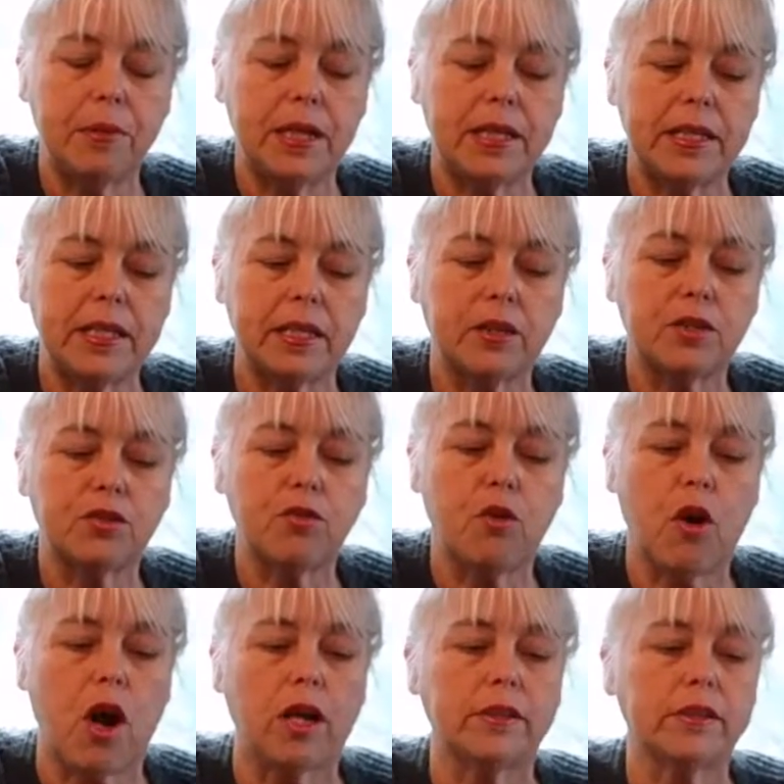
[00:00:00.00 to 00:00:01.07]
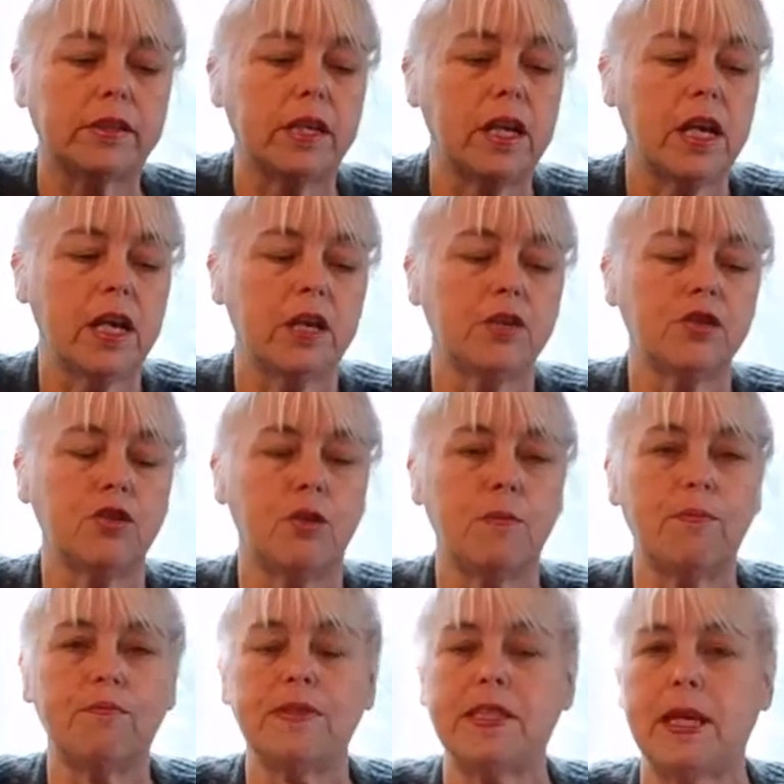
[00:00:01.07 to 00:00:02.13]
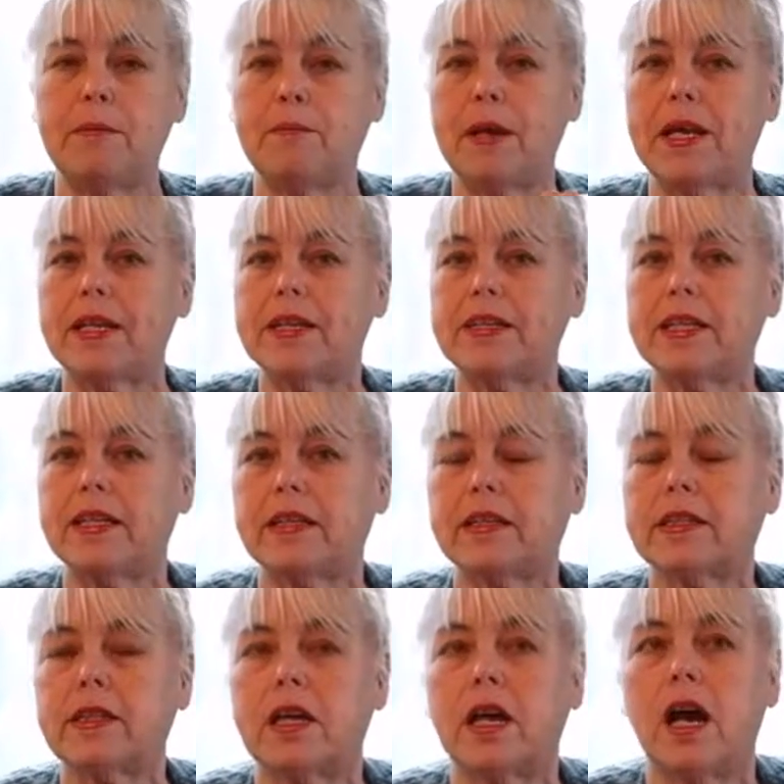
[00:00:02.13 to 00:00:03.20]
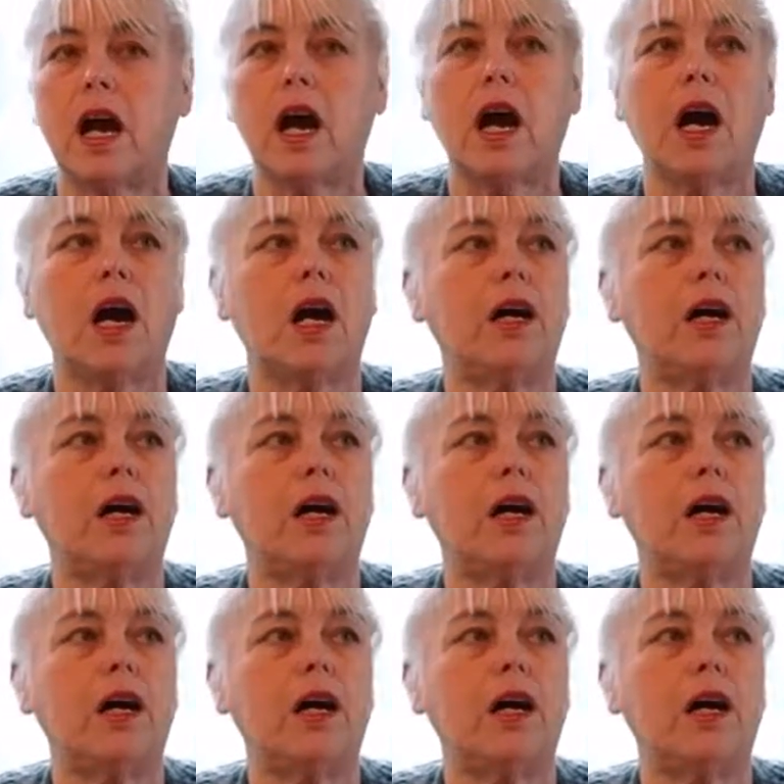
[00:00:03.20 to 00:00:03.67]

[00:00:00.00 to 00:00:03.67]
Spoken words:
Benedict's cross. So St. Benedict, he